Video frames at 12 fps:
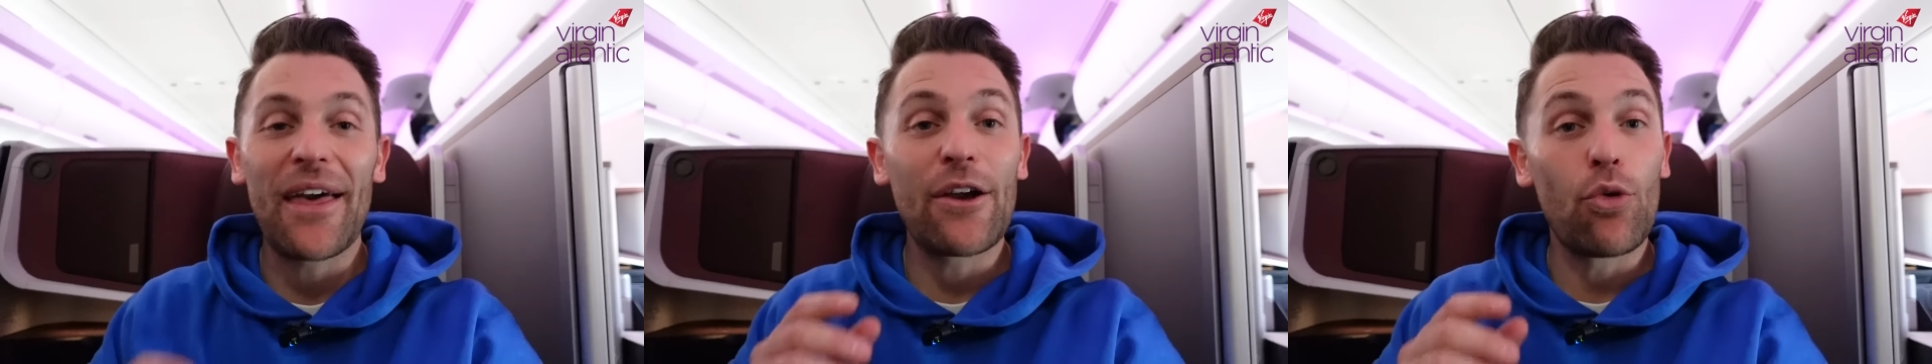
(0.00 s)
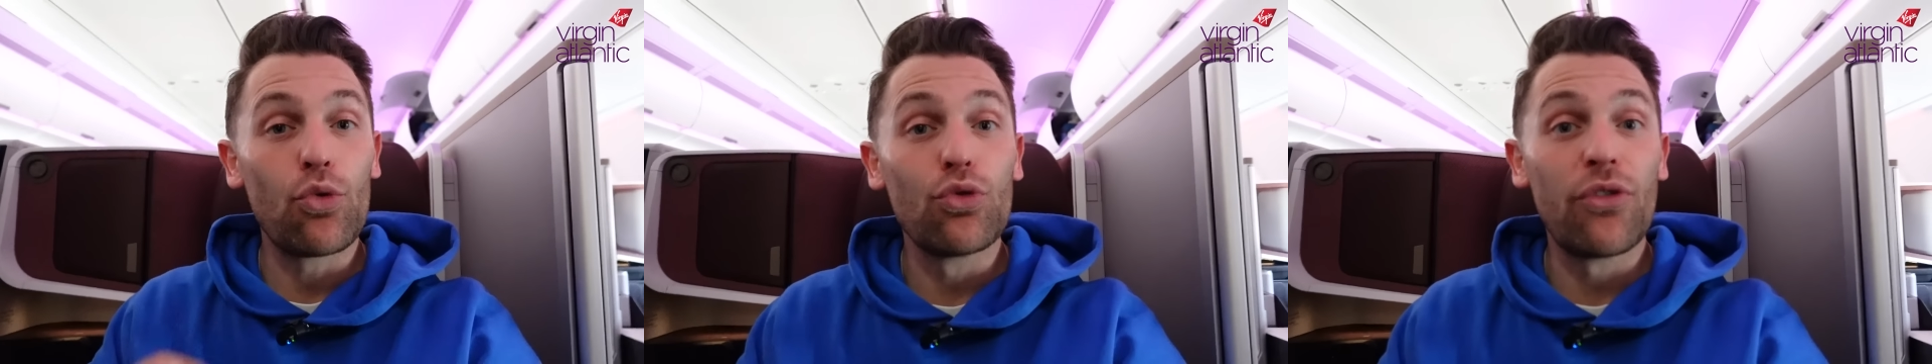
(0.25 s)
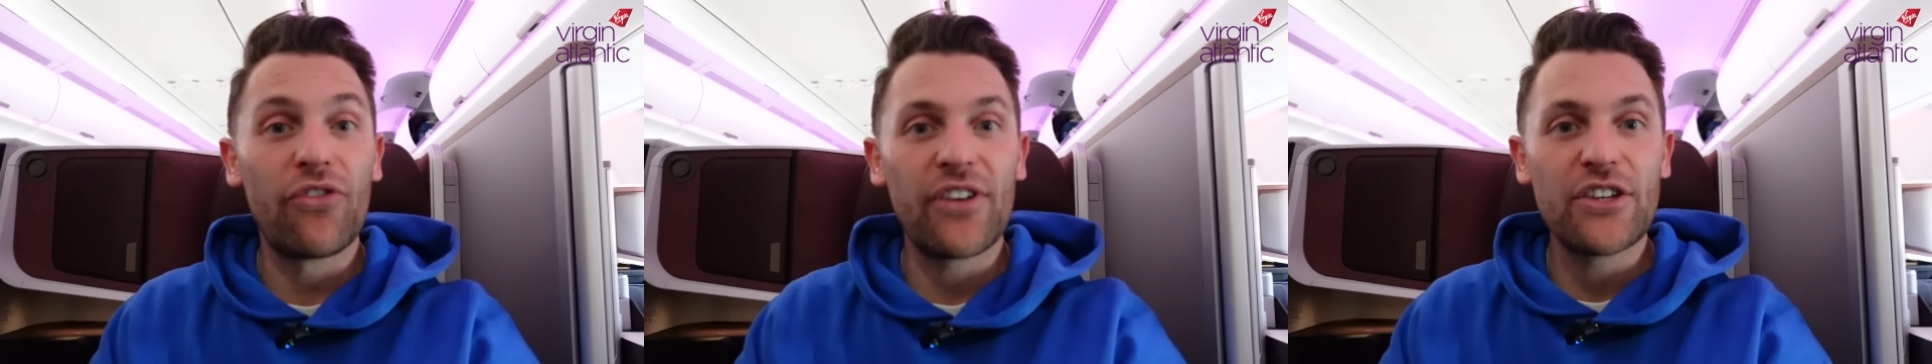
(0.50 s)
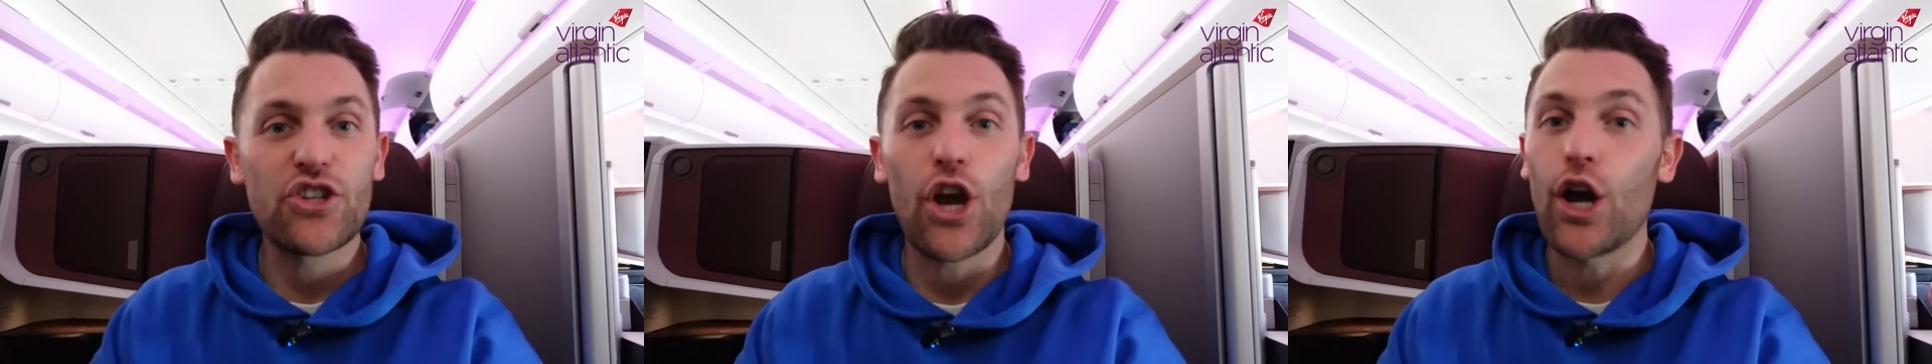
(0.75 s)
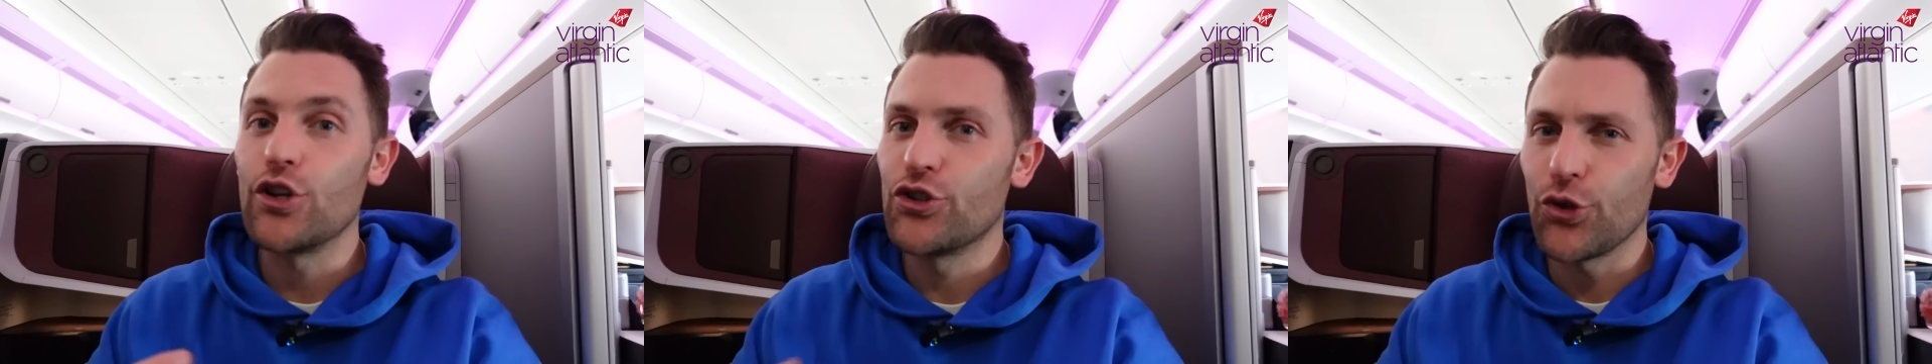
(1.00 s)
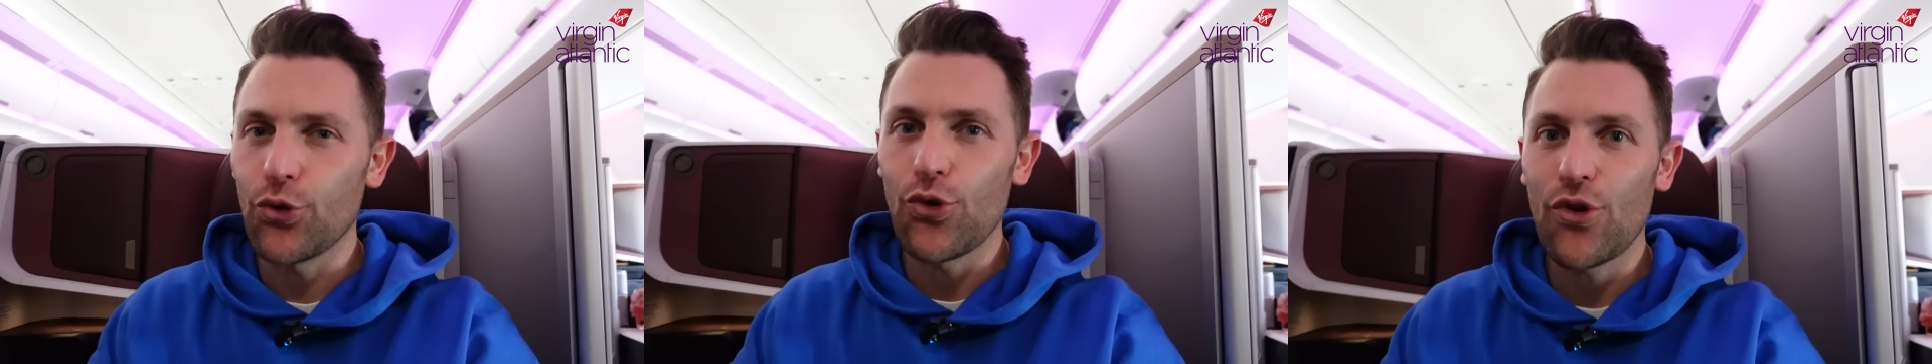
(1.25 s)
they all feature a
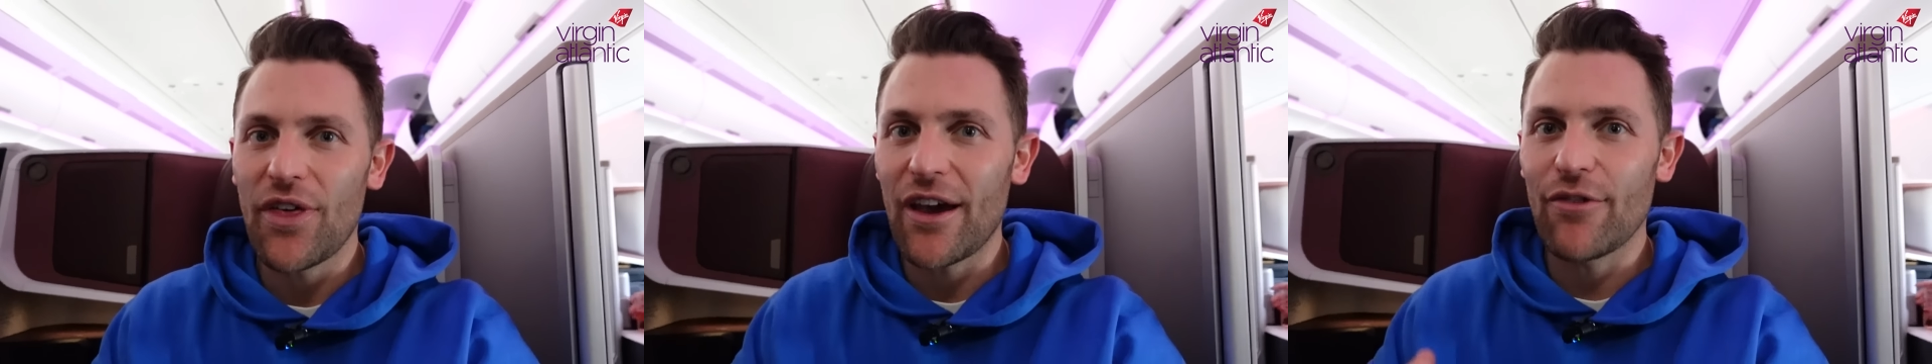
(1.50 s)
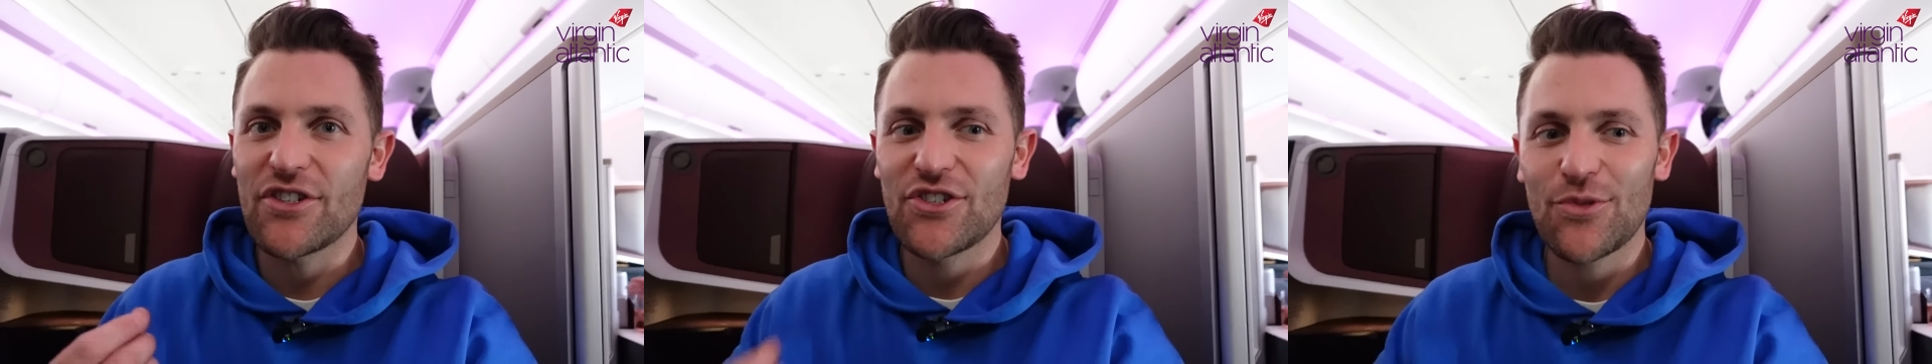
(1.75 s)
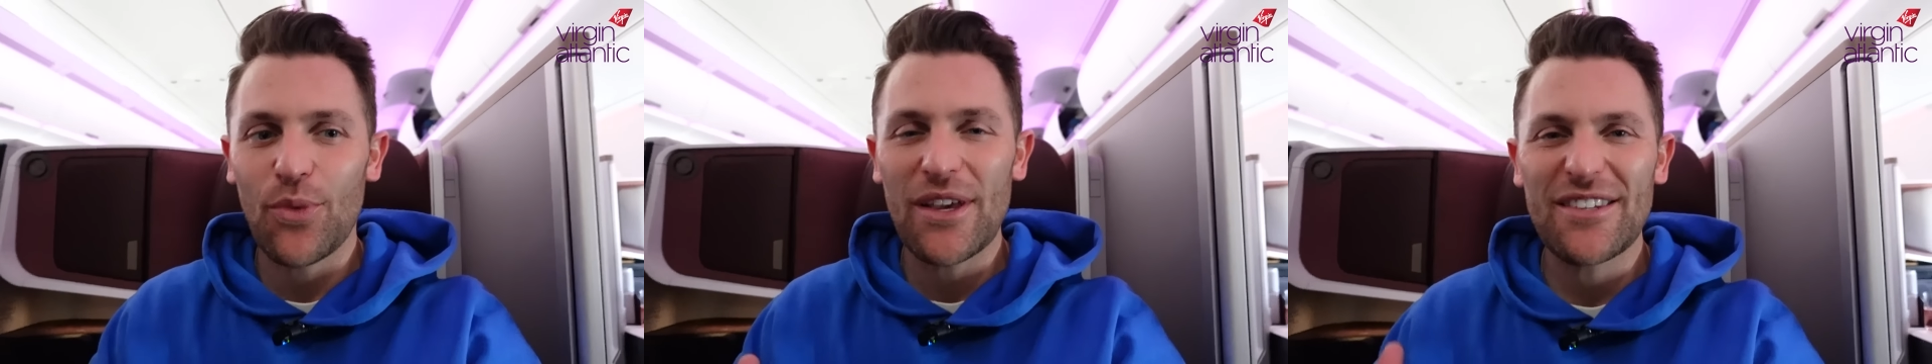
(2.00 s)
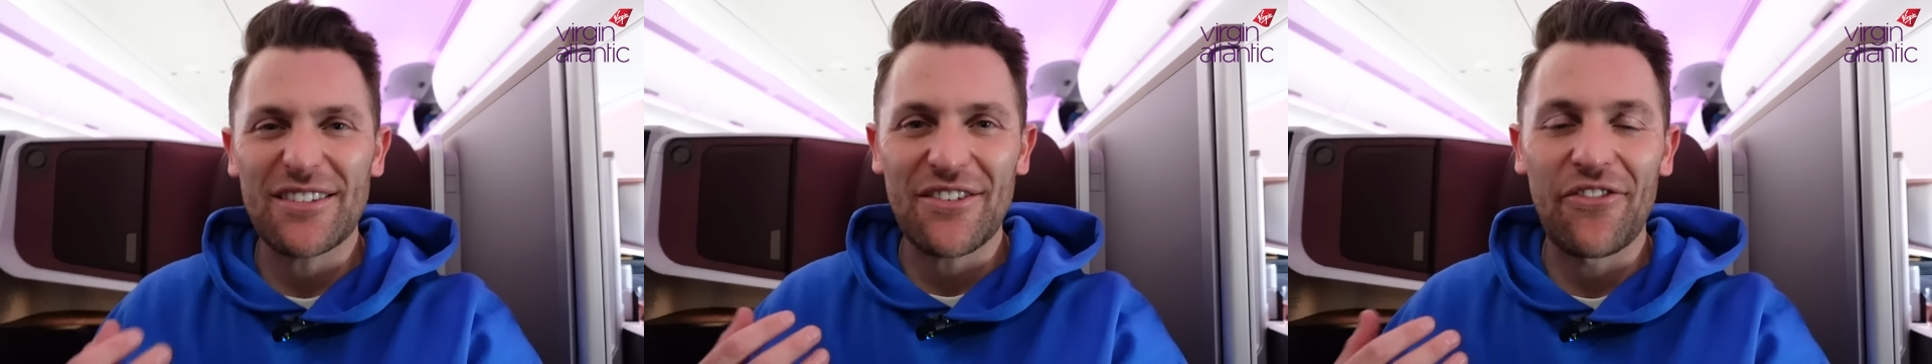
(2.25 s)
door. They are a suite. It's a